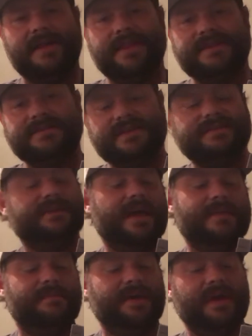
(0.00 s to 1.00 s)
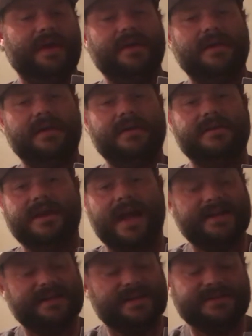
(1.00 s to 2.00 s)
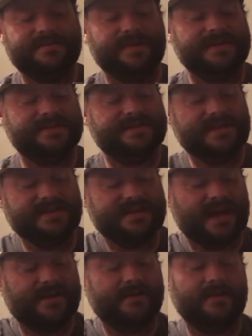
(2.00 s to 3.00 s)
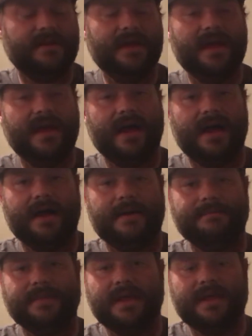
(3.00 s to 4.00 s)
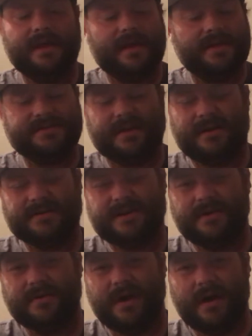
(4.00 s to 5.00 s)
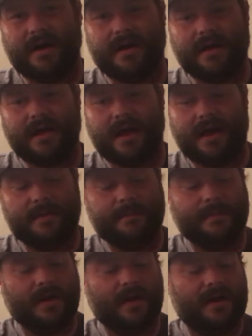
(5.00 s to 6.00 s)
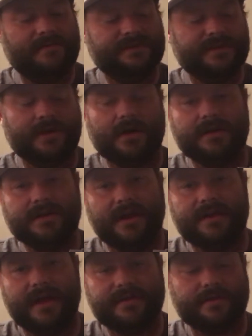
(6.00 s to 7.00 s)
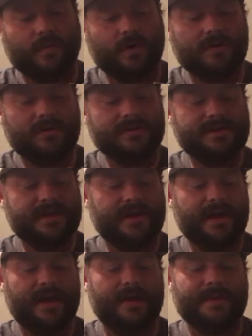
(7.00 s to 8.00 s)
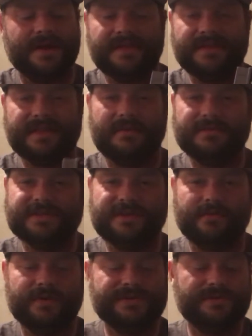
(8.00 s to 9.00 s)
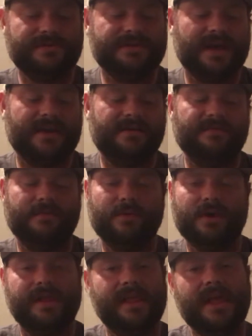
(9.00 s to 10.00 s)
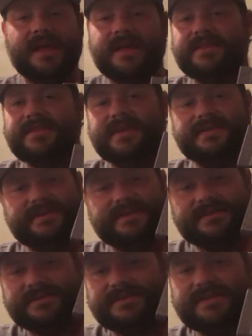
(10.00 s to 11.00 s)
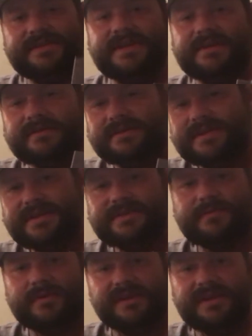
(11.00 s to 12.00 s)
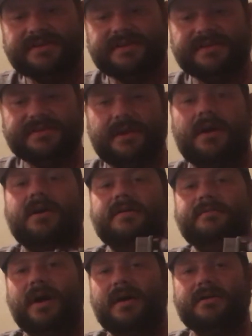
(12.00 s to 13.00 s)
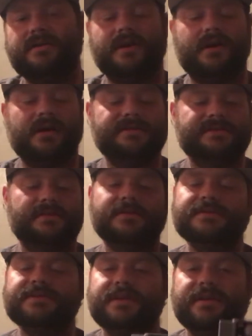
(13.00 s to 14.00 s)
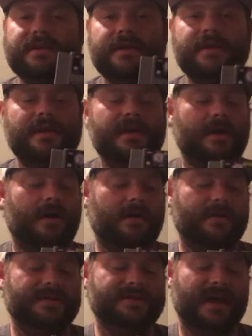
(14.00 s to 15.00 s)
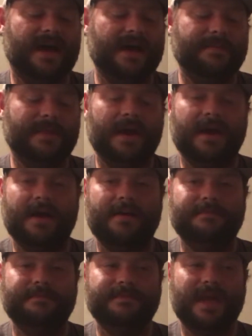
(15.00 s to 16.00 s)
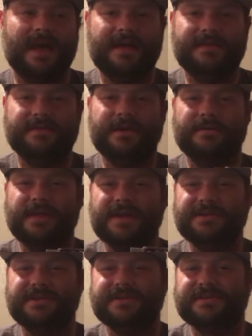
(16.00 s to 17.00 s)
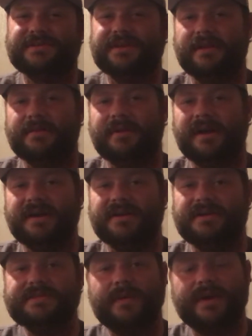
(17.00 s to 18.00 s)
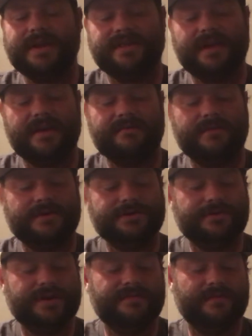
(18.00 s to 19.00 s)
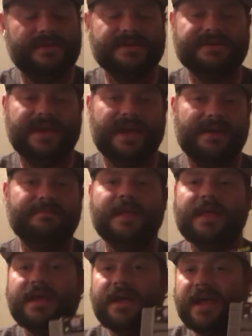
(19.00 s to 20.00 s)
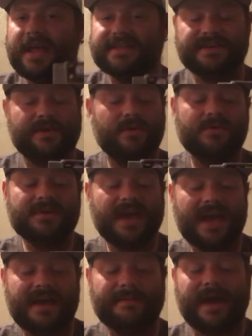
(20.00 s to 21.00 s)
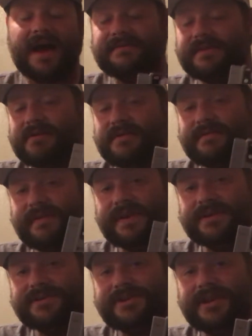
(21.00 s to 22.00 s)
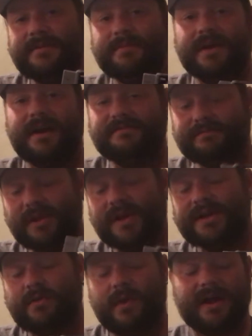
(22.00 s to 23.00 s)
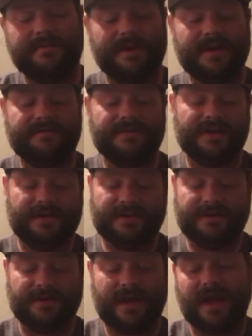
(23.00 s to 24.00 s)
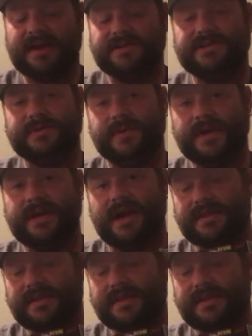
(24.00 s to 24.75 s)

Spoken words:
This is a big 90s PC title. It's also often called Another World. I think that was the original title for it. This still sees releases on modern consoles all the time. I know they just celebrated a 20th anniversary for this game. It's a cool game. I've never finished it, but I've played quite a bit of it, and I enjoy it.